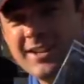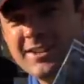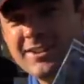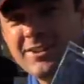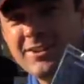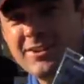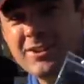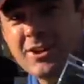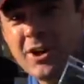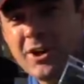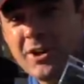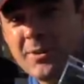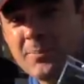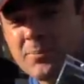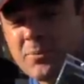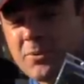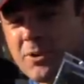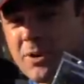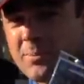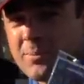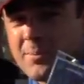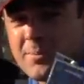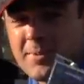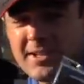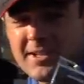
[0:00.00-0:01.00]
no
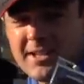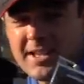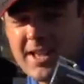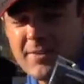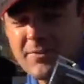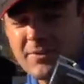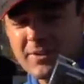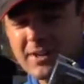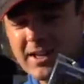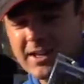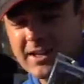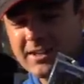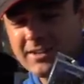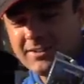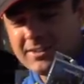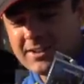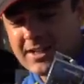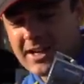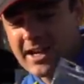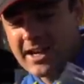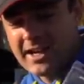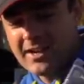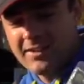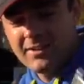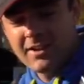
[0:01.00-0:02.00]
problem, they never let you
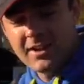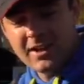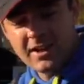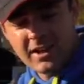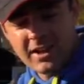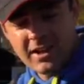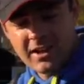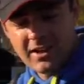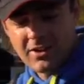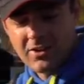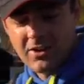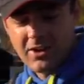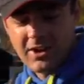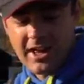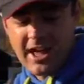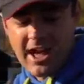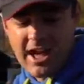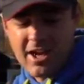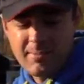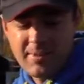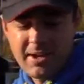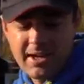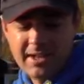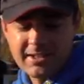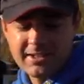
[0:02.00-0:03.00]
down. And I've got
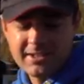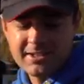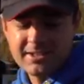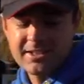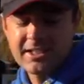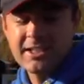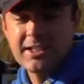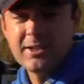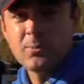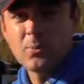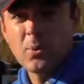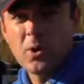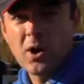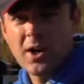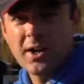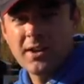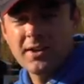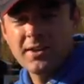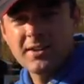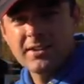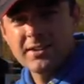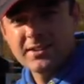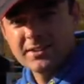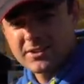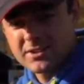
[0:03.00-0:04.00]
an
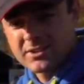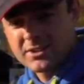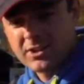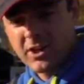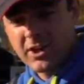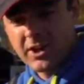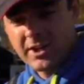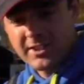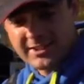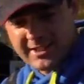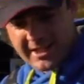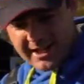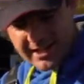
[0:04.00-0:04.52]
MXC1 size